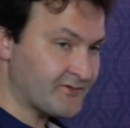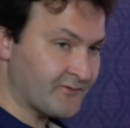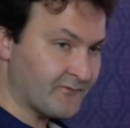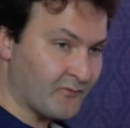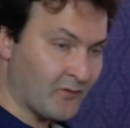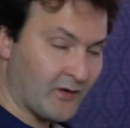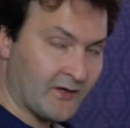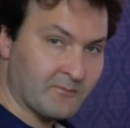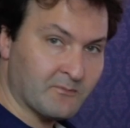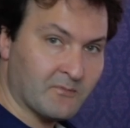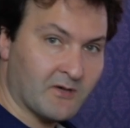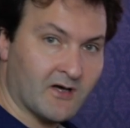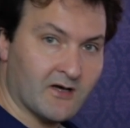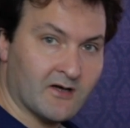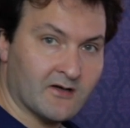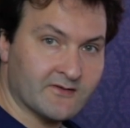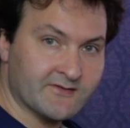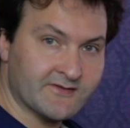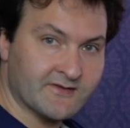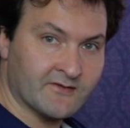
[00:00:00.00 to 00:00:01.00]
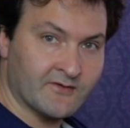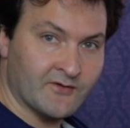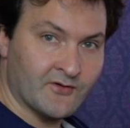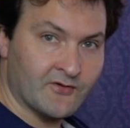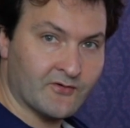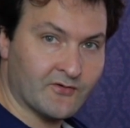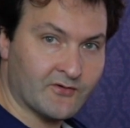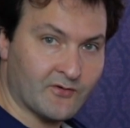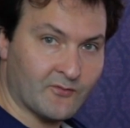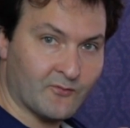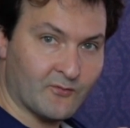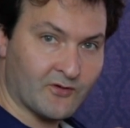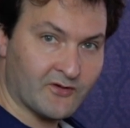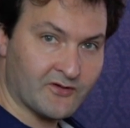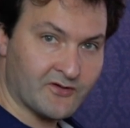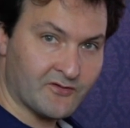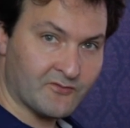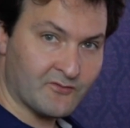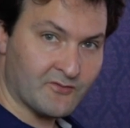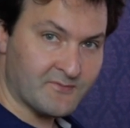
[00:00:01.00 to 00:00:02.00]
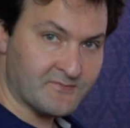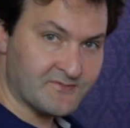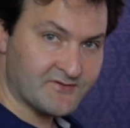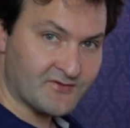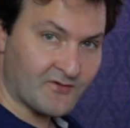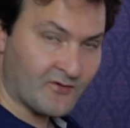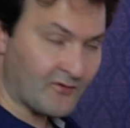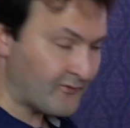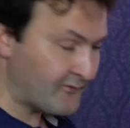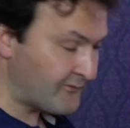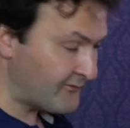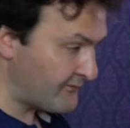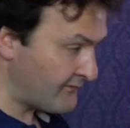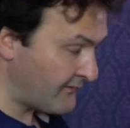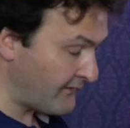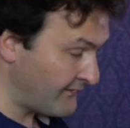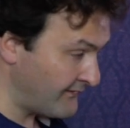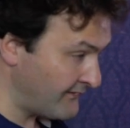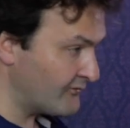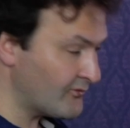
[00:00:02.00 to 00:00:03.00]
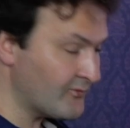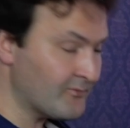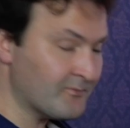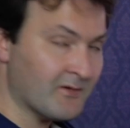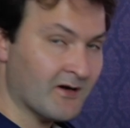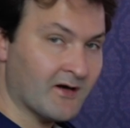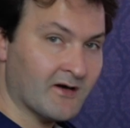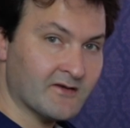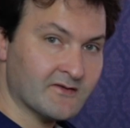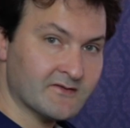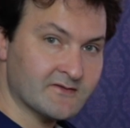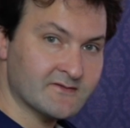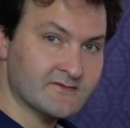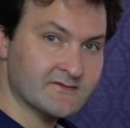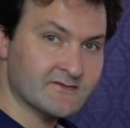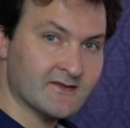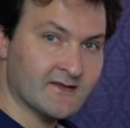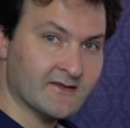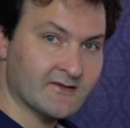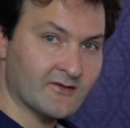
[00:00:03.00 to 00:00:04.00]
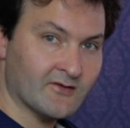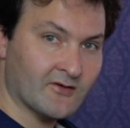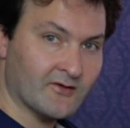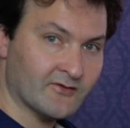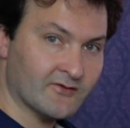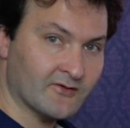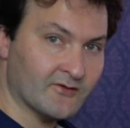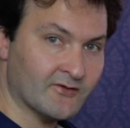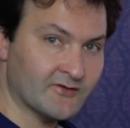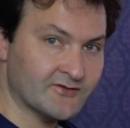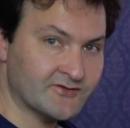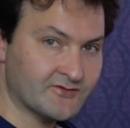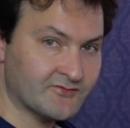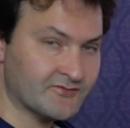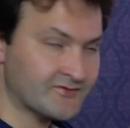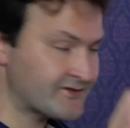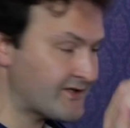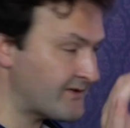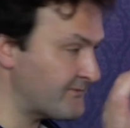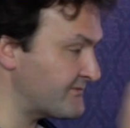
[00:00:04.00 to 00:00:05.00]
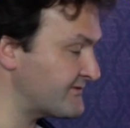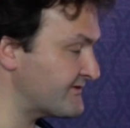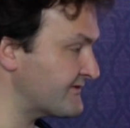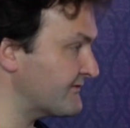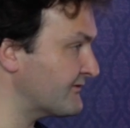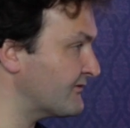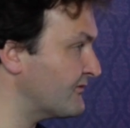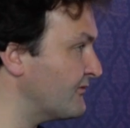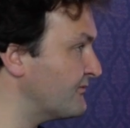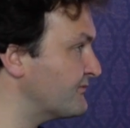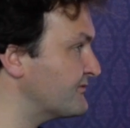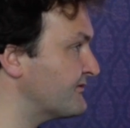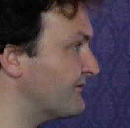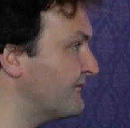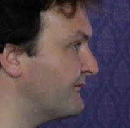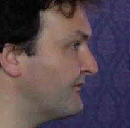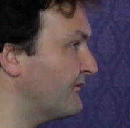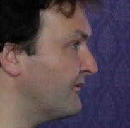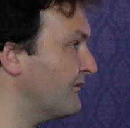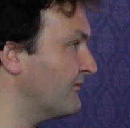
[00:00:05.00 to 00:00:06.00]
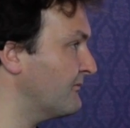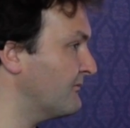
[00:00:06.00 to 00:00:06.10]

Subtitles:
of 1 bar, you can work in groups of 2 bars, and the other logical step is in groups of 4